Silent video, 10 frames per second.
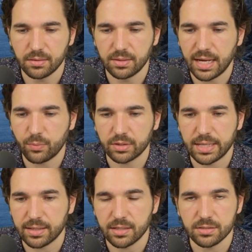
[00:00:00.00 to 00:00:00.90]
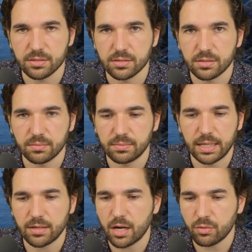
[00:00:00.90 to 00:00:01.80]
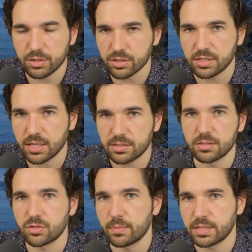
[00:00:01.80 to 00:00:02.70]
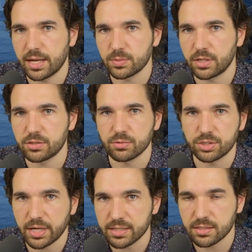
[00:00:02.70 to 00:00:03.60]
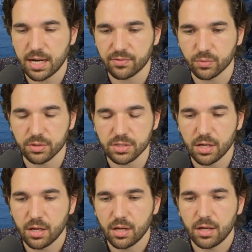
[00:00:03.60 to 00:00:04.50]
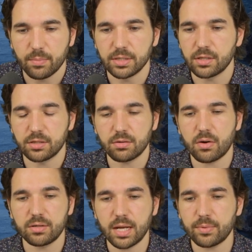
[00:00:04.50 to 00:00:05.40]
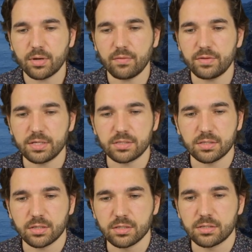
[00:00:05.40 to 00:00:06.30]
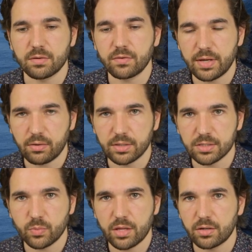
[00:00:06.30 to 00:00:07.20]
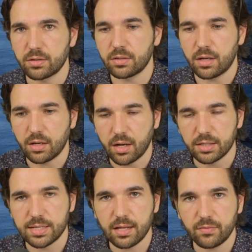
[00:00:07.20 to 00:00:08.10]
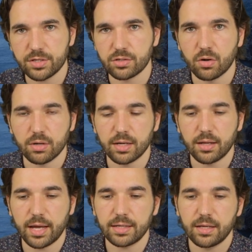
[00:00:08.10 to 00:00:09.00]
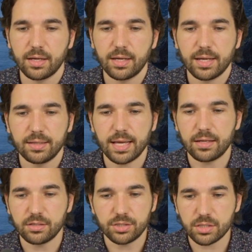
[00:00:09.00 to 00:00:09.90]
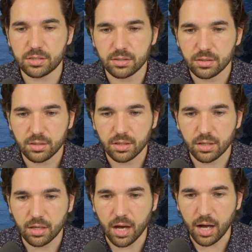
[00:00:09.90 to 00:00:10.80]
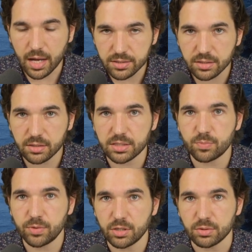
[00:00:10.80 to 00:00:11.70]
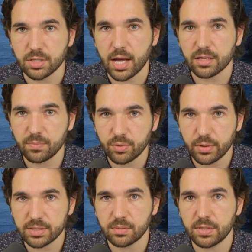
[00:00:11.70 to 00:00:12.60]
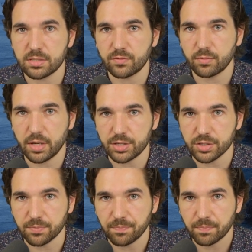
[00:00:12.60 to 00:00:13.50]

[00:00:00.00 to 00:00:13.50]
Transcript: network that kisses, that not only just kisses Trump's ass, but also shines it afterwards. I mean, there are a number of these conservative outlets, whether on television or online, that just constantly spew talking points and misinformation.